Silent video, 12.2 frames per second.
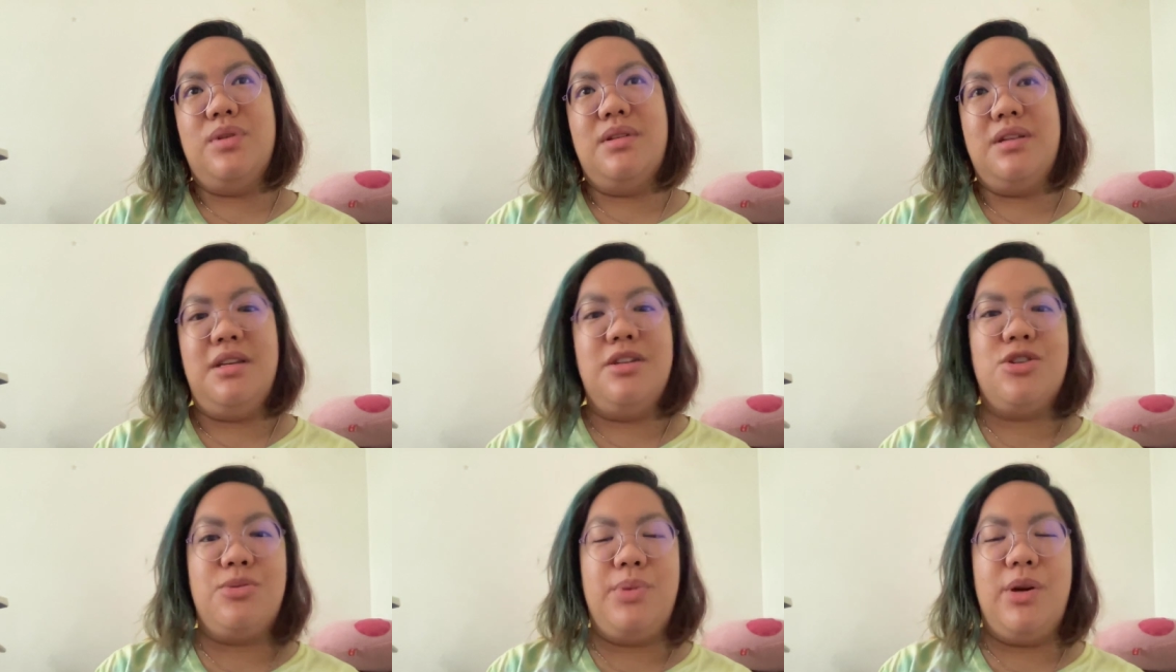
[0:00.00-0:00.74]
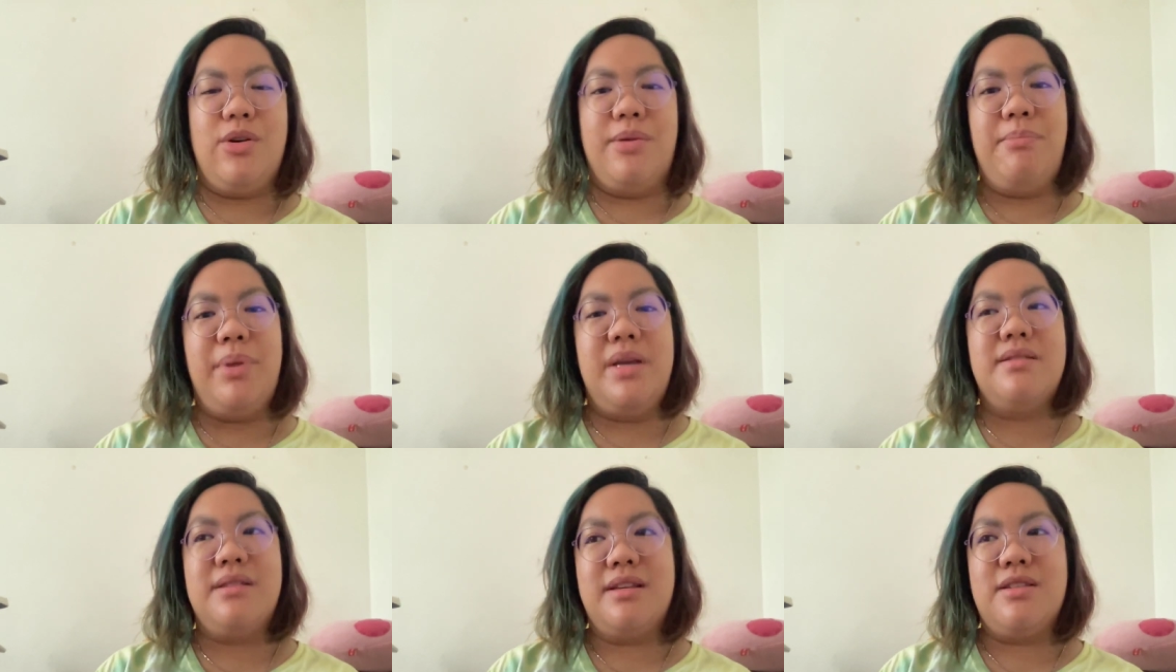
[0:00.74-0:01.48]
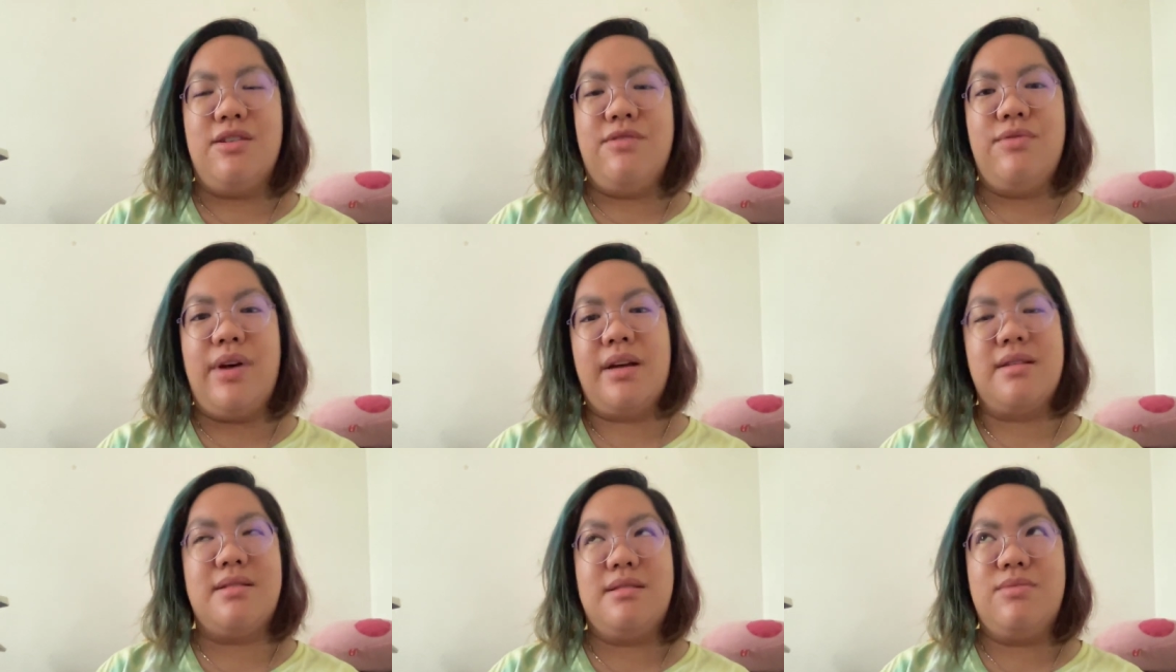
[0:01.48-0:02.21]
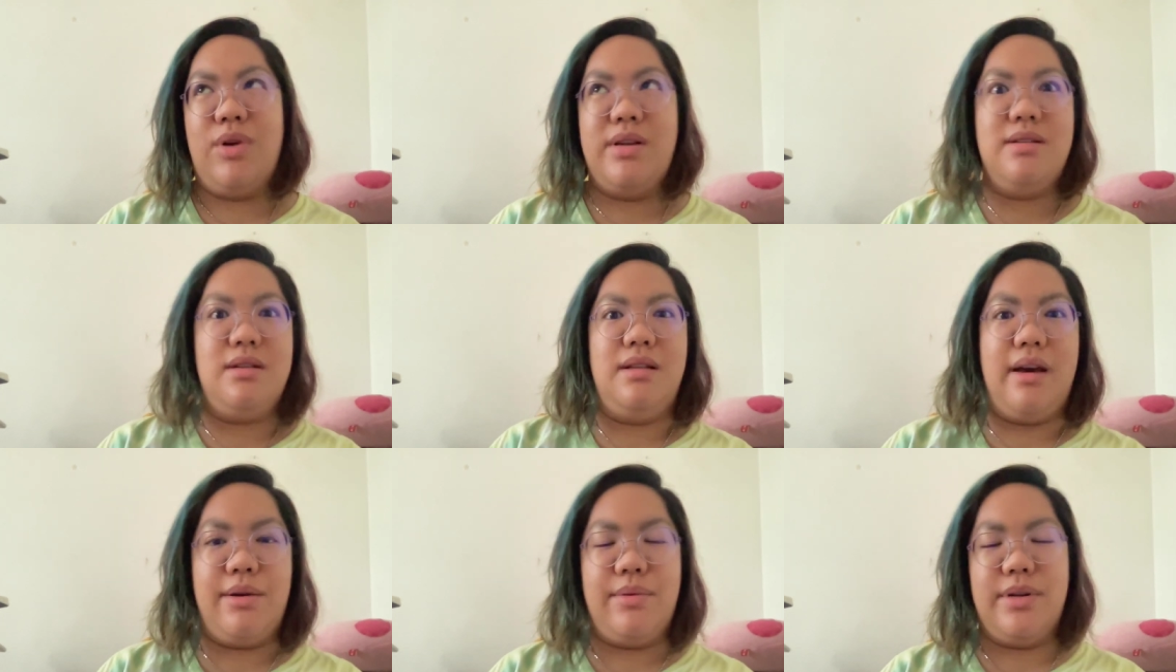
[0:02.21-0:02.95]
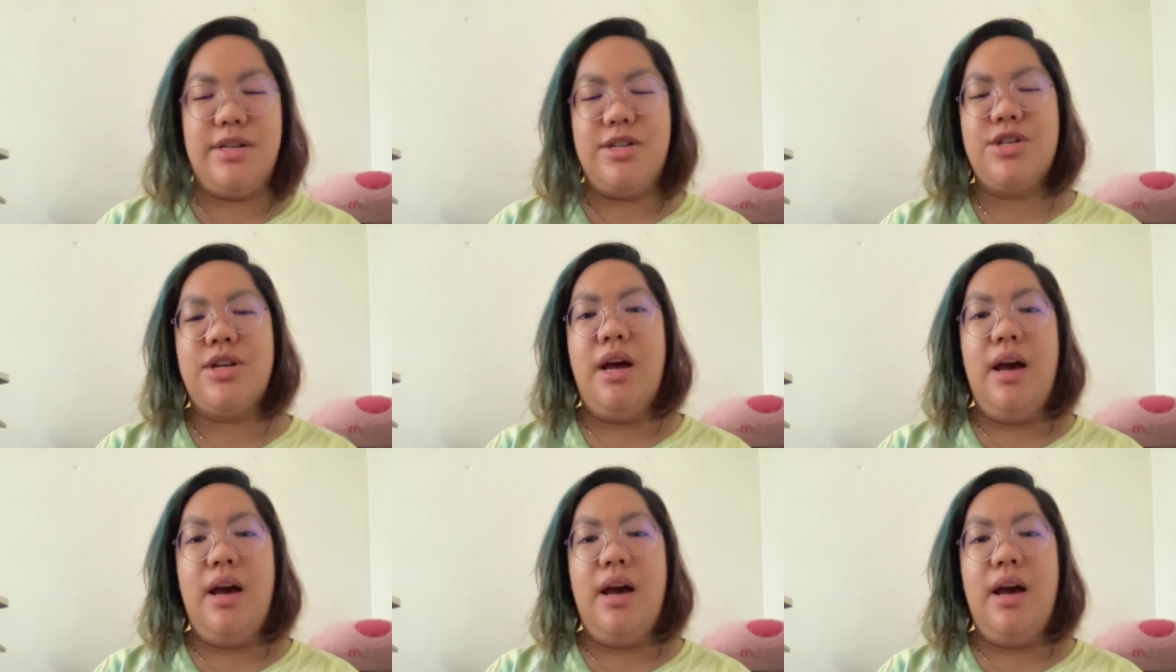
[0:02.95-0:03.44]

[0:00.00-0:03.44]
teach me or basics of XYZ language.